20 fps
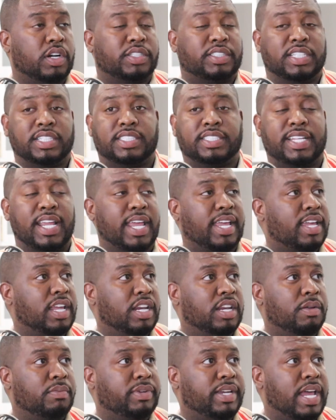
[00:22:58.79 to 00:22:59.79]
versus
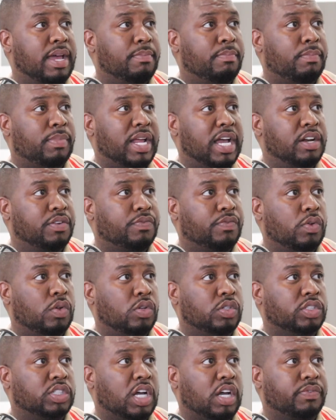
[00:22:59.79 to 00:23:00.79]
taking the damn
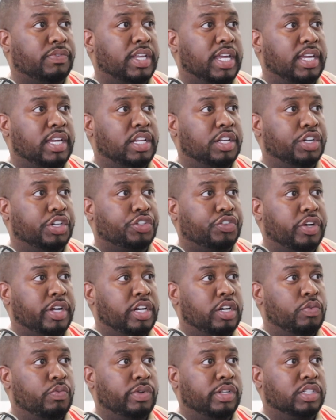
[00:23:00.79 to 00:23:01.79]
blindfolds off, taking the
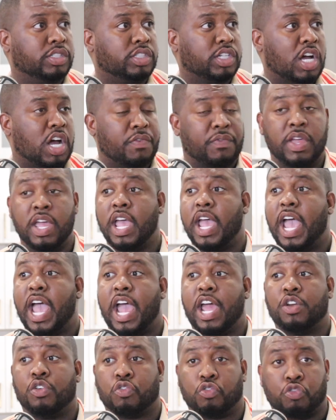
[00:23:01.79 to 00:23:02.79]
training wheels off,